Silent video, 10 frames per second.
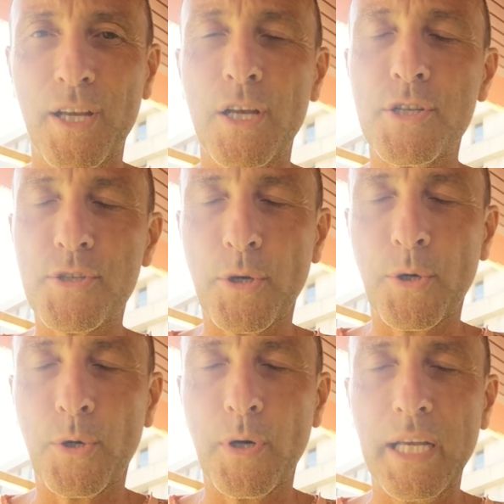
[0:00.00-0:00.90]

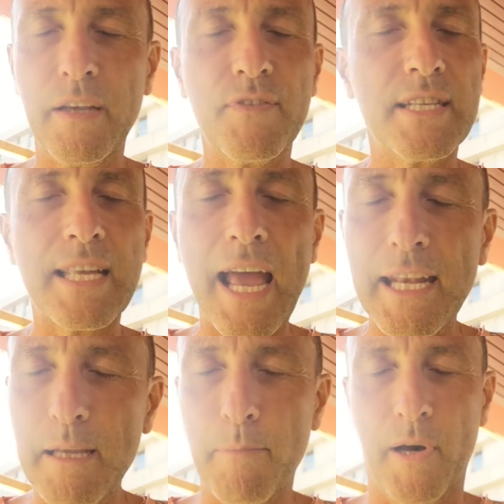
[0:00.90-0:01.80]
So if there's
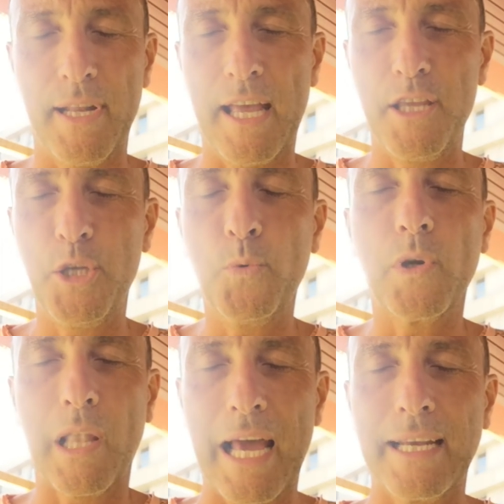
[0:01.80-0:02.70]
anybody you
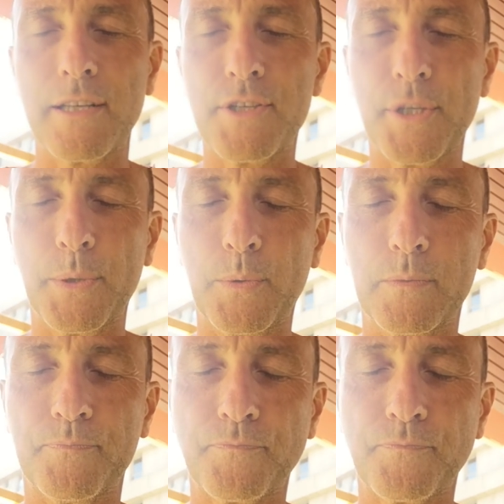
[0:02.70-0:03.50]
would like to